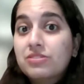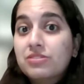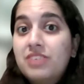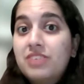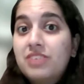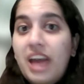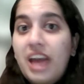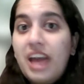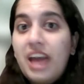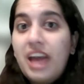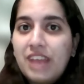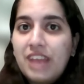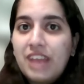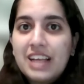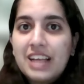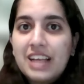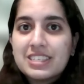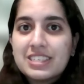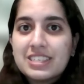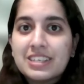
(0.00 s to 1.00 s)
Every
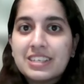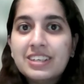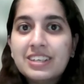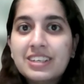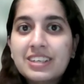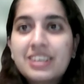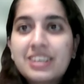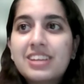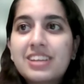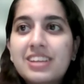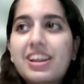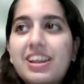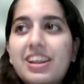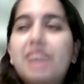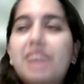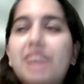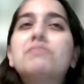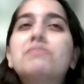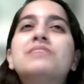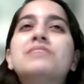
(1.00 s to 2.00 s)
lesson, they're like,
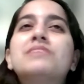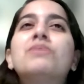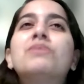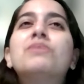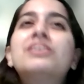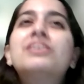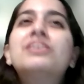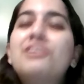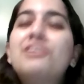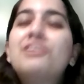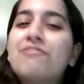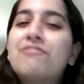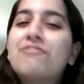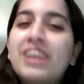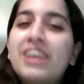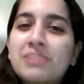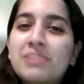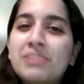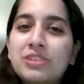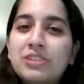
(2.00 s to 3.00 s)
Miss, where do you find the
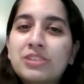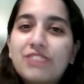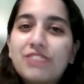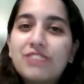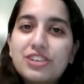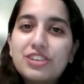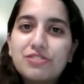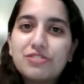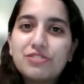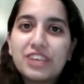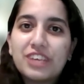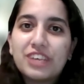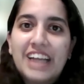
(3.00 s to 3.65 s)
motivation for it?